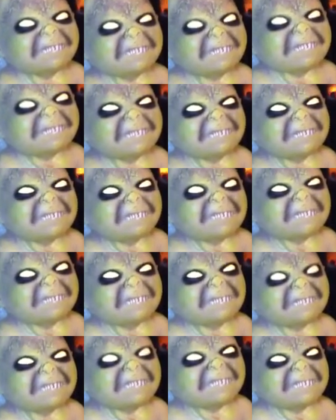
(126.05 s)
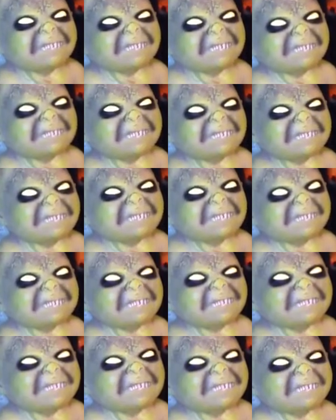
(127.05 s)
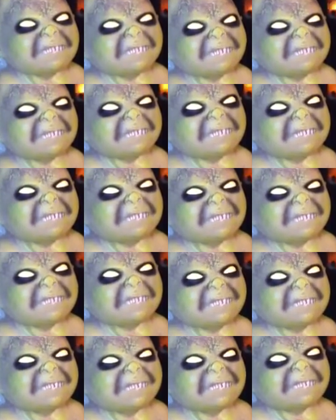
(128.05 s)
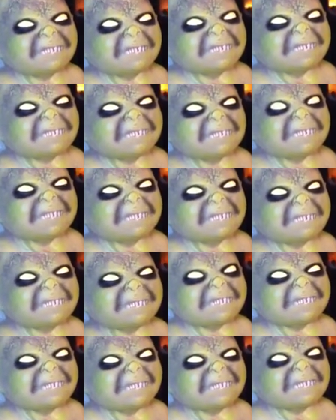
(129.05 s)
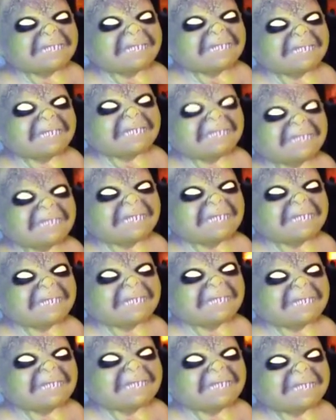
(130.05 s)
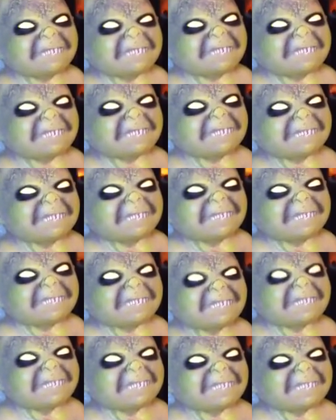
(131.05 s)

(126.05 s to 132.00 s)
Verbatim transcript: I'm just off to the dentist, then to a meeting, then to a tutorial,